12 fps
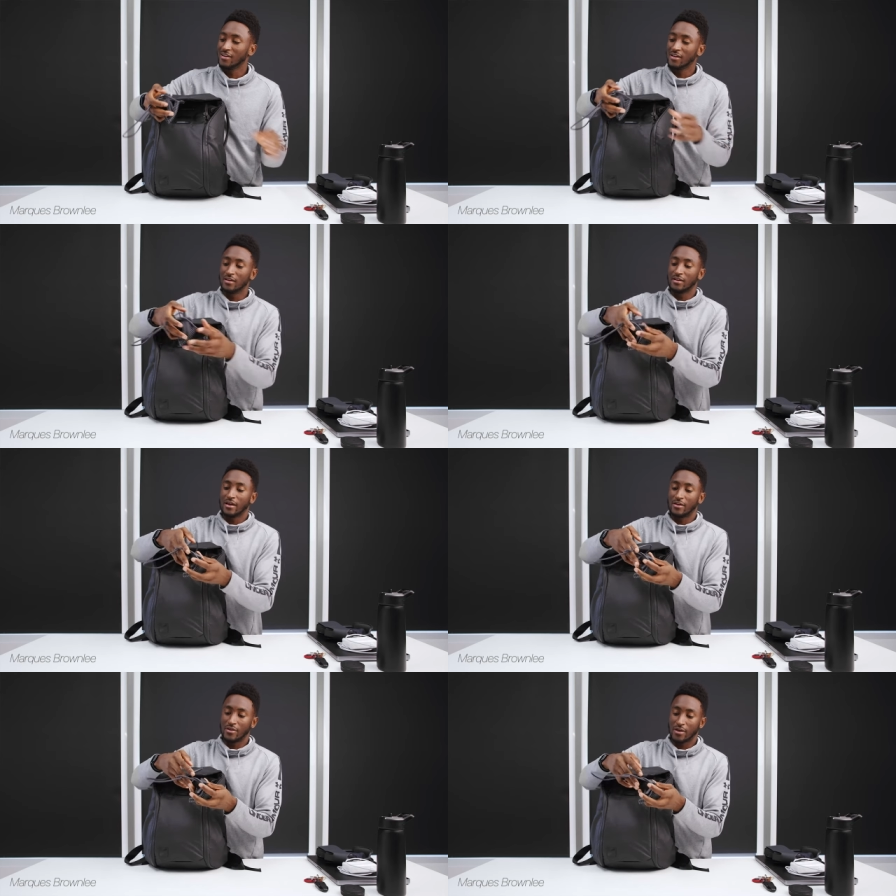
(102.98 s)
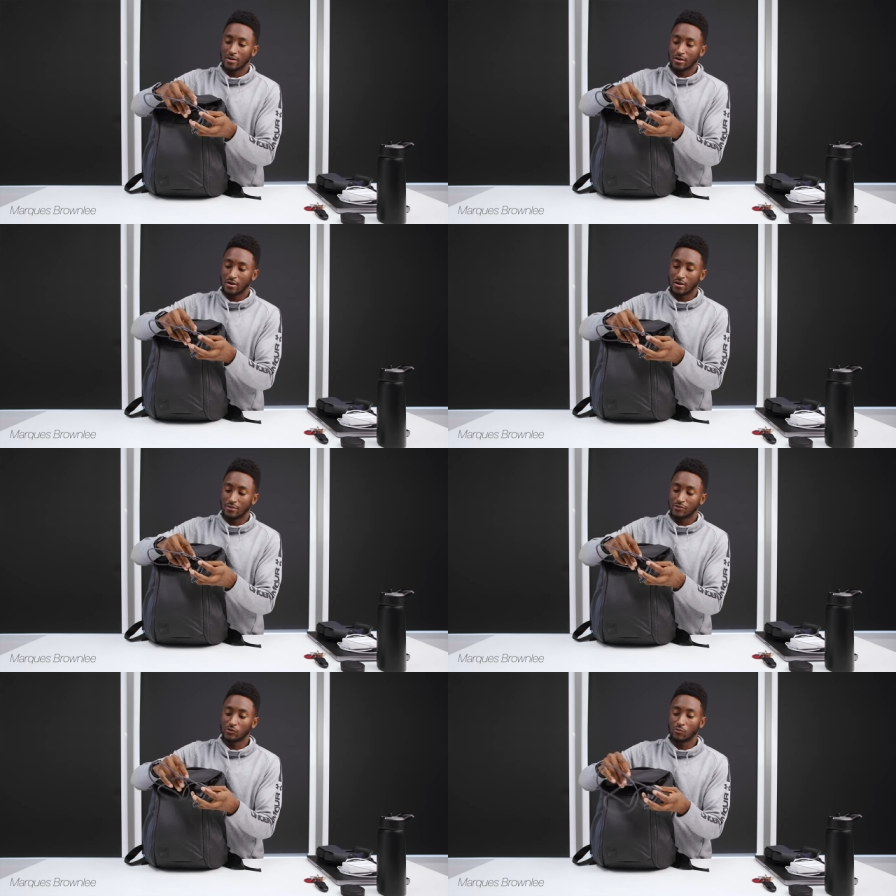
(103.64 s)
Does the name Marcus
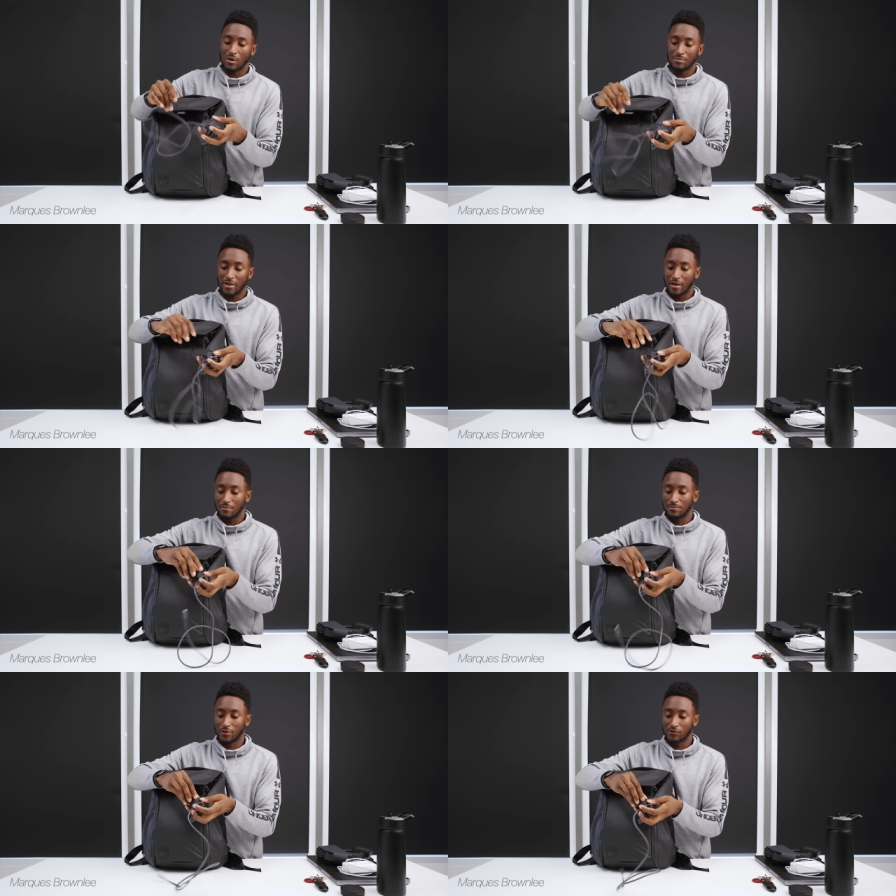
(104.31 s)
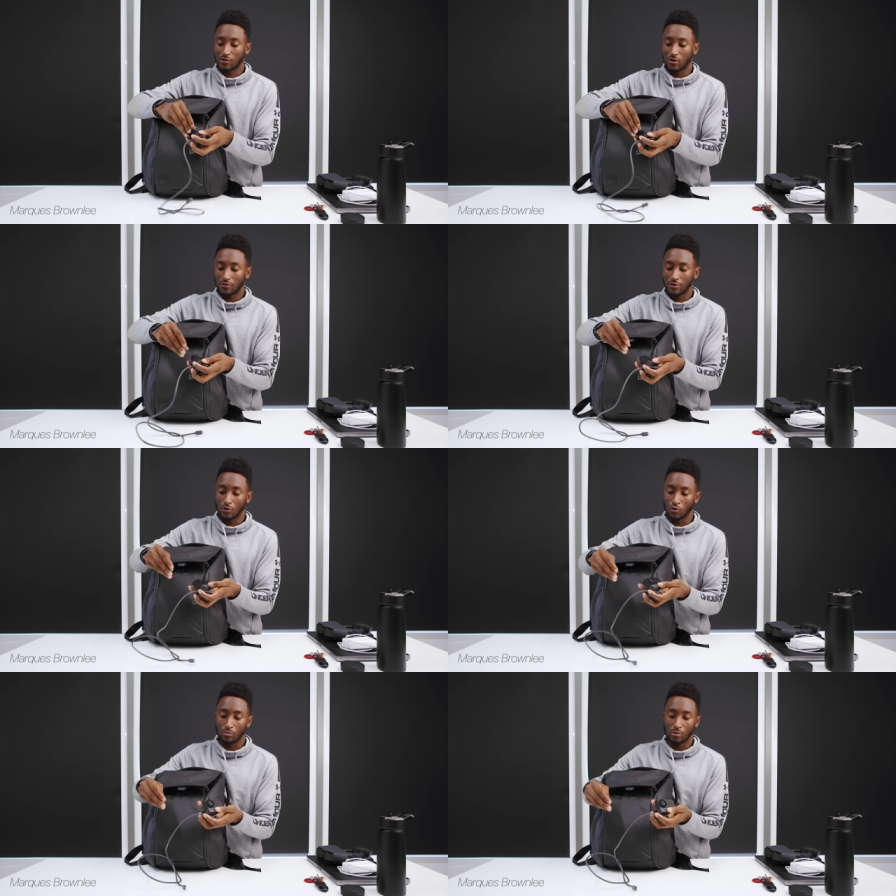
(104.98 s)
Brownlee ring any
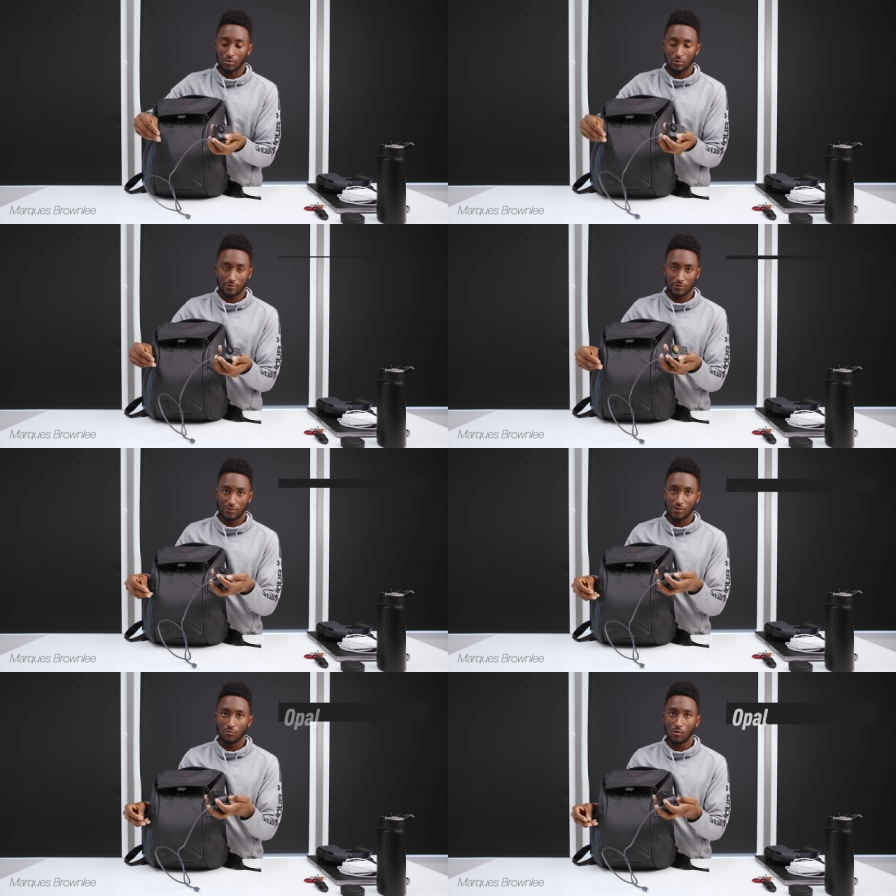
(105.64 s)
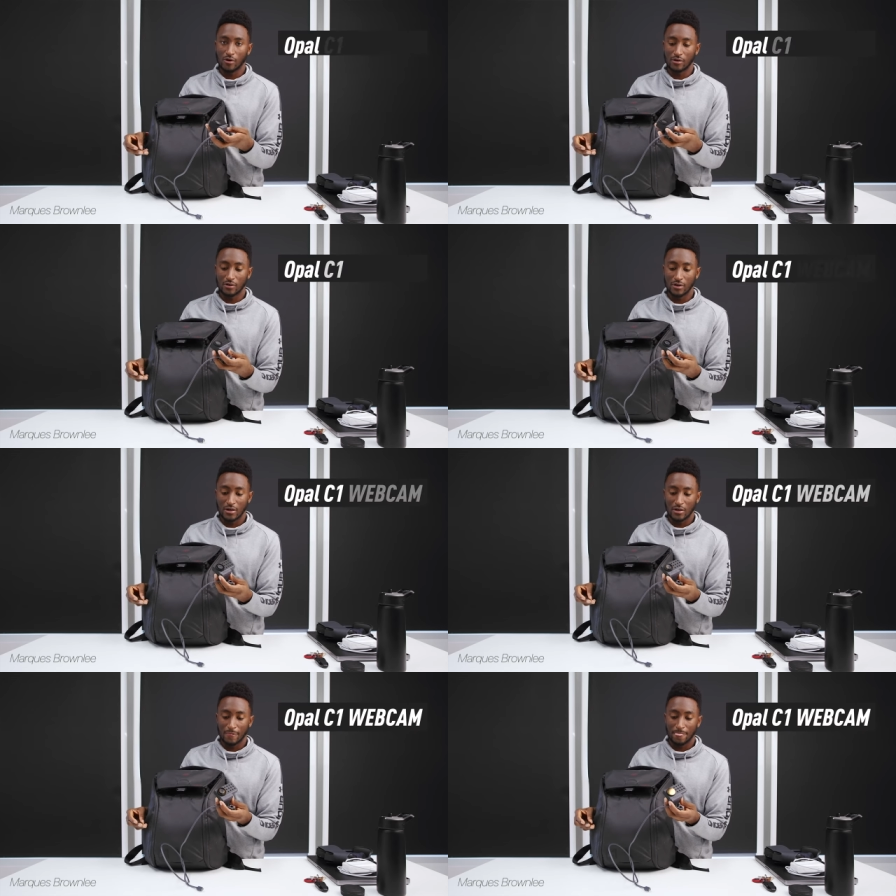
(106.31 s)
bells? Yes, he uses it
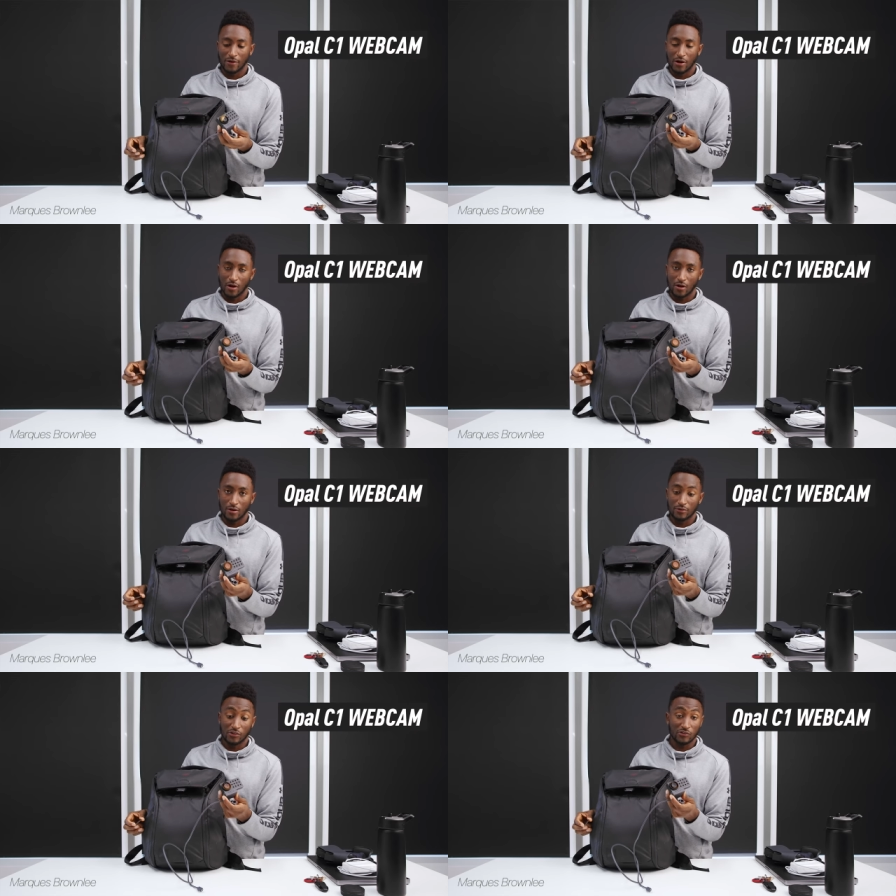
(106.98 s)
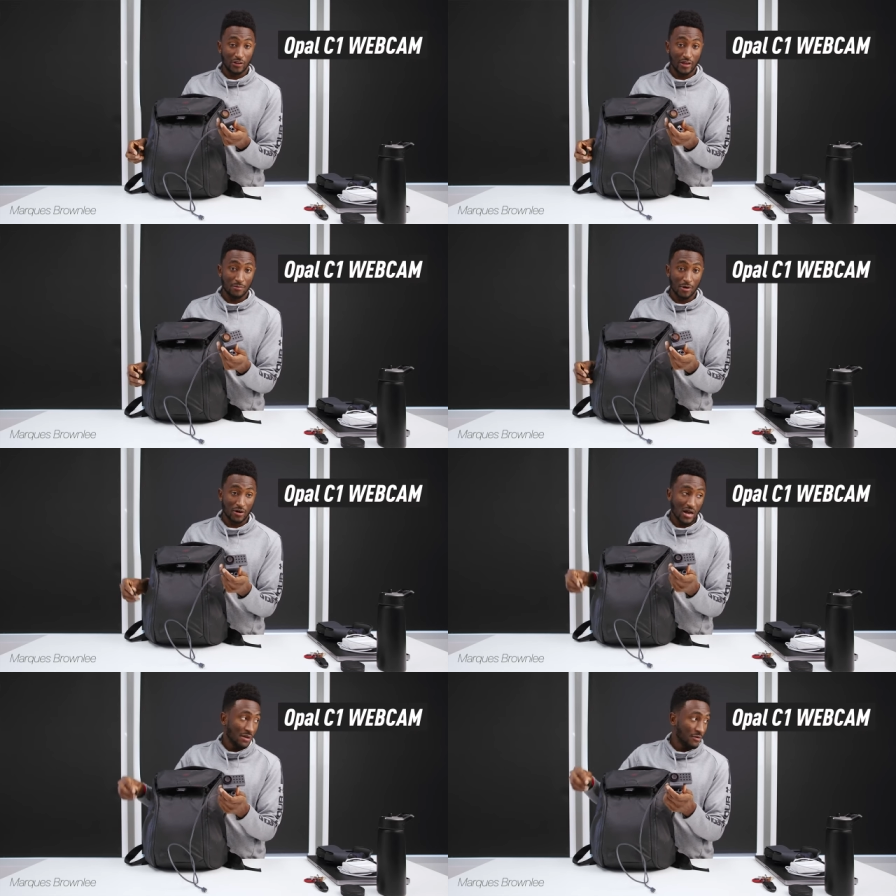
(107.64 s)
too. And he likes it
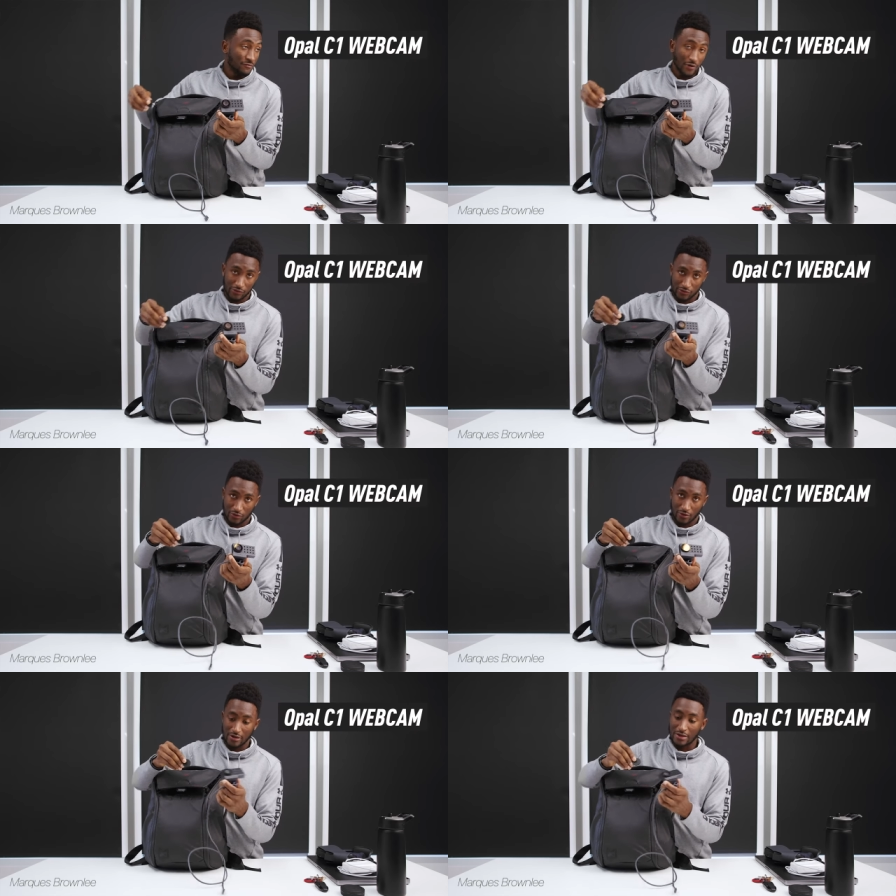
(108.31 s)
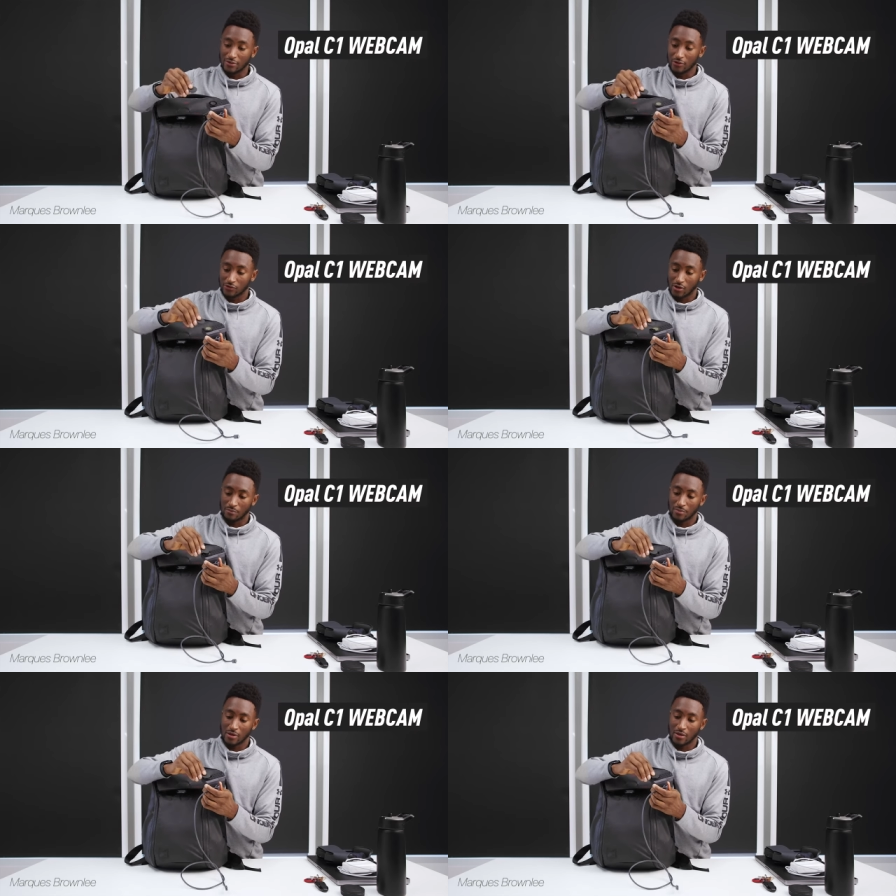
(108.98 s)
so much that he's carrying it
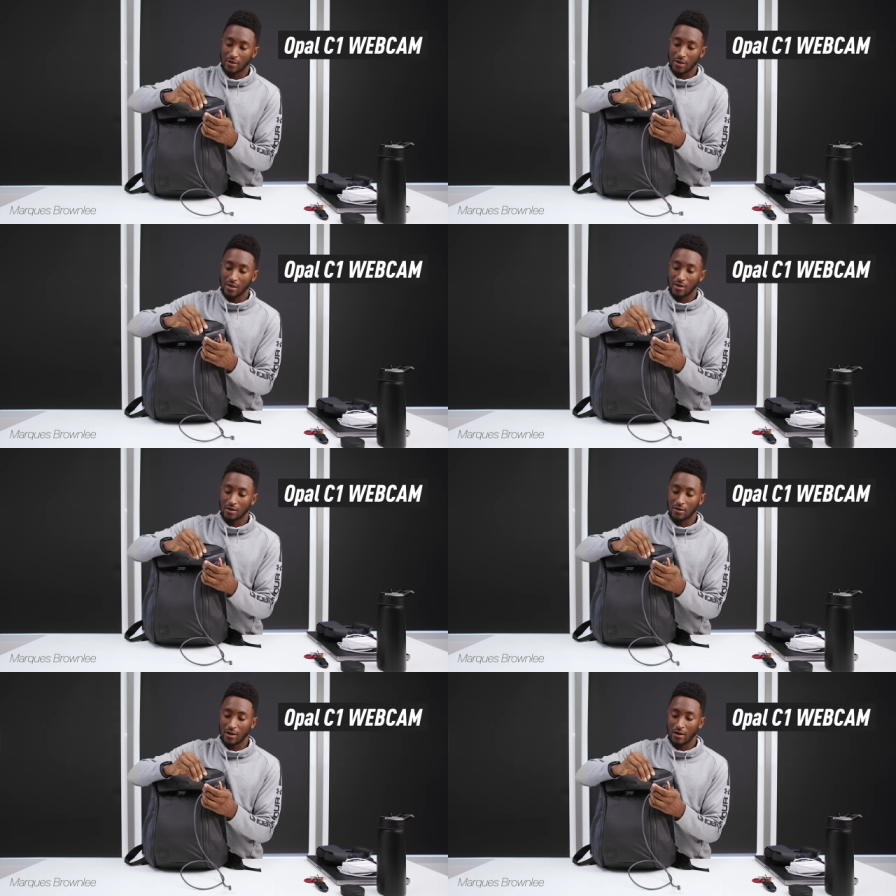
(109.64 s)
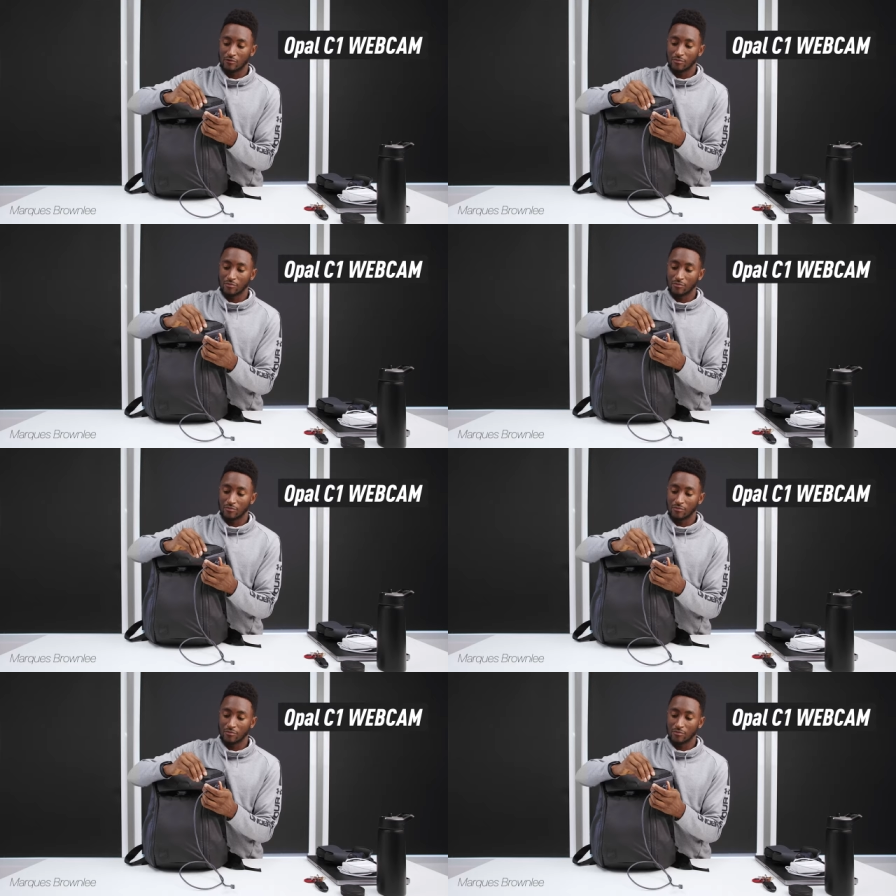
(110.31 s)
with him in the